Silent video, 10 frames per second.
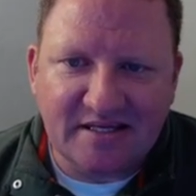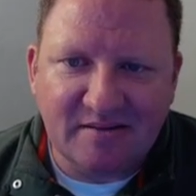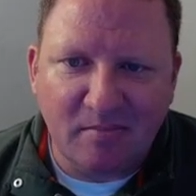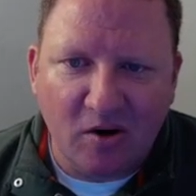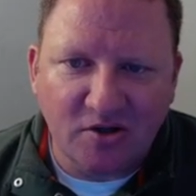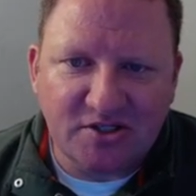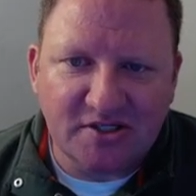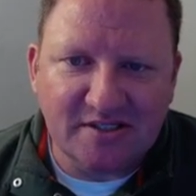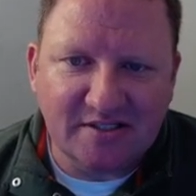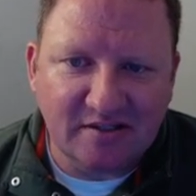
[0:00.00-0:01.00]
the
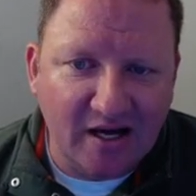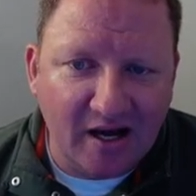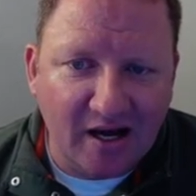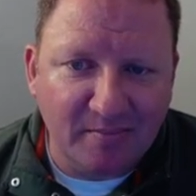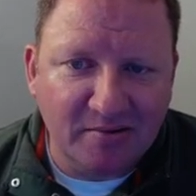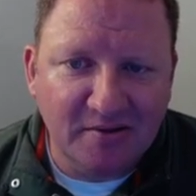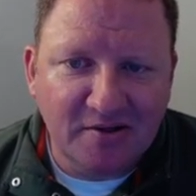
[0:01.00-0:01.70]
margin top